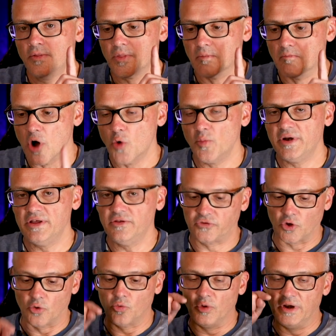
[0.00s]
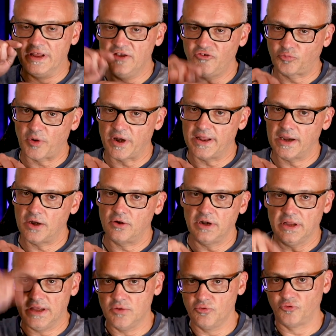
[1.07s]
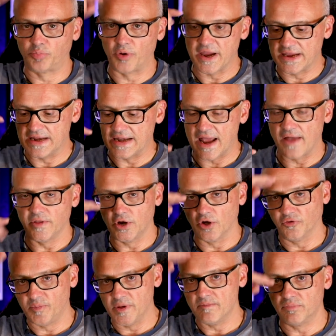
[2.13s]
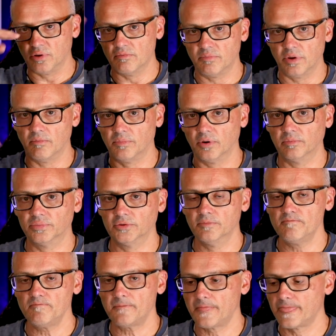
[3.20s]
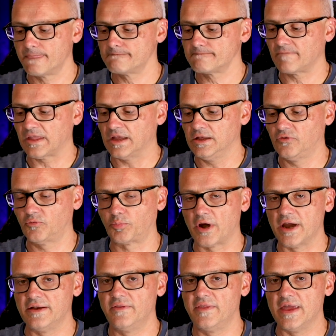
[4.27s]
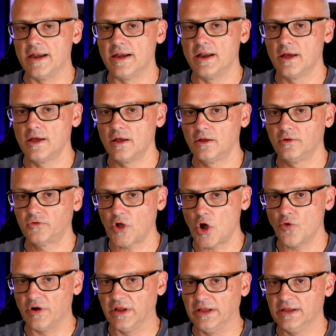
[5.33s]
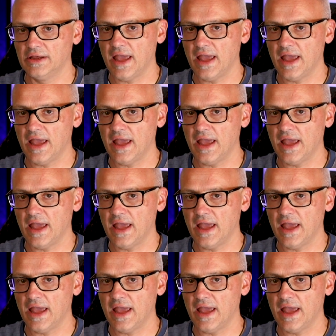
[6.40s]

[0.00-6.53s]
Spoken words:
the moment he, so when he sprayed HEROD, he was breaking down the notes, bing, boom, boom, boom, boom. He sprayed then Tony,